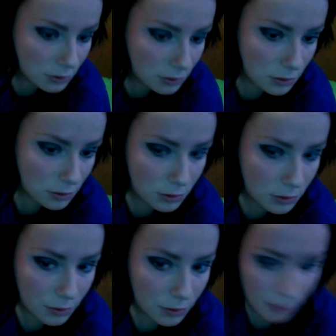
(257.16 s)
And I'm going to
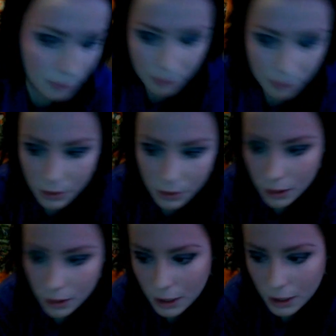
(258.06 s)
do the exact
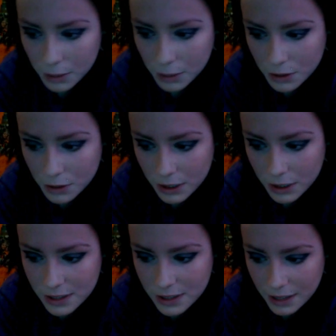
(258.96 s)
same thing to the other
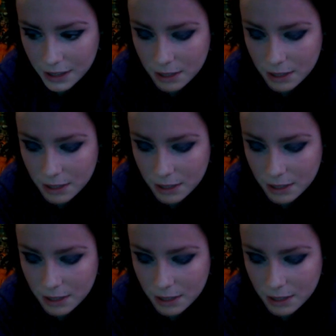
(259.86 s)
eye.